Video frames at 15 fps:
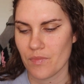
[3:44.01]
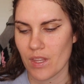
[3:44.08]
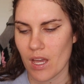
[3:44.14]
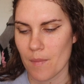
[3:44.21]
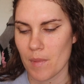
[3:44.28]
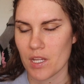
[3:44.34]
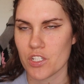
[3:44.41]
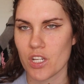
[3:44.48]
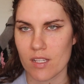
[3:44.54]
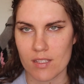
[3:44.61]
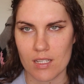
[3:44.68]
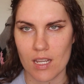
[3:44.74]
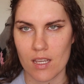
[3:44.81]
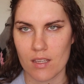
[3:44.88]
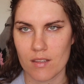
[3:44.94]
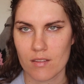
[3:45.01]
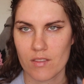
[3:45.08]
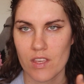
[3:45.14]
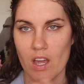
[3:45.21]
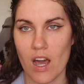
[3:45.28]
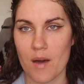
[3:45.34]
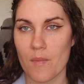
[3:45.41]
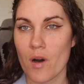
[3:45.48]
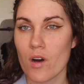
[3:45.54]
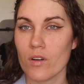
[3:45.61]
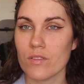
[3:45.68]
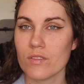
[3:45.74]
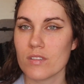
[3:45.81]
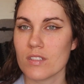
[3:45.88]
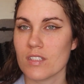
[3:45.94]
adjusting the
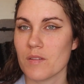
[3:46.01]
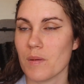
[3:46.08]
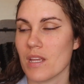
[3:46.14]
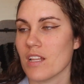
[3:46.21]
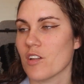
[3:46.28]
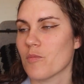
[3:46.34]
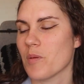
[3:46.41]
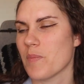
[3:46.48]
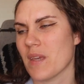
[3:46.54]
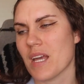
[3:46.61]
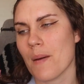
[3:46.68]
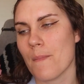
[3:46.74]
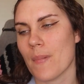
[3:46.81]
armholes to be a little bit bigger,